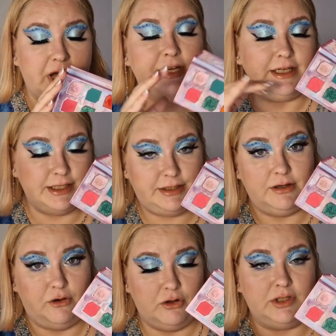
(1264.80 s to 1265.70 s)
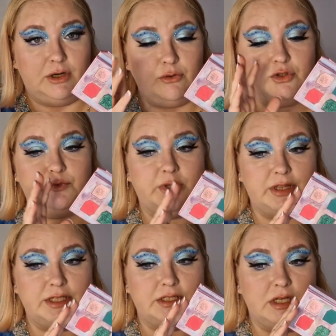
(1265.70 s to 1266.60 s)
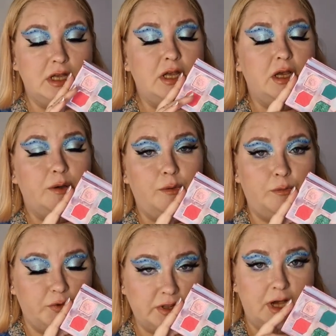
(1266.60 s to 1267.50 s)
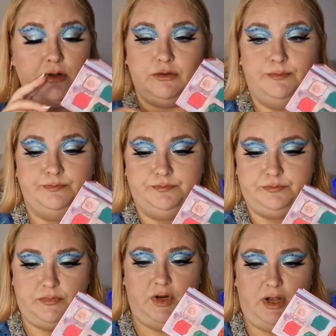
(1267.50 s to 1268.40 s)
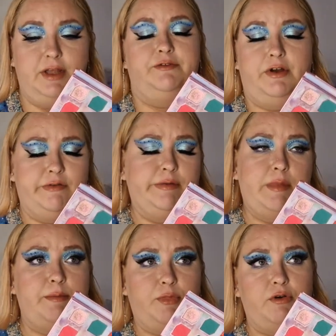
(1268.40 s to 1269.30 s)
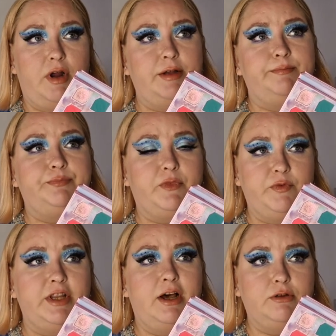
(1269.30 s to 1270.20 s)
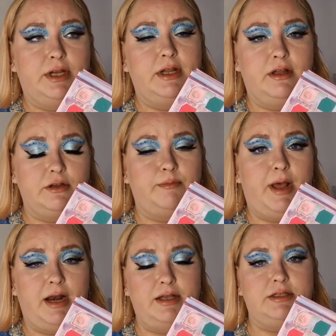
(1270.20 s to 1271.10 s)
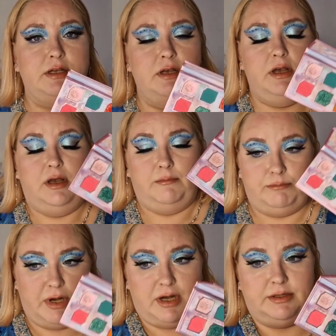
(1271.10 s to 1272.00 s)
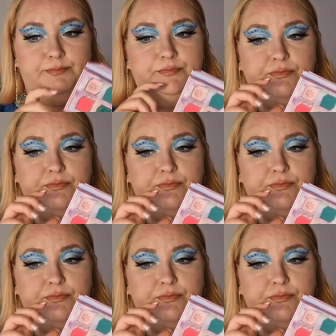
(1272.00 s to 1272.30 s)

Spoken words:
did all the looks with this without, if I remember right, without any other palettes, but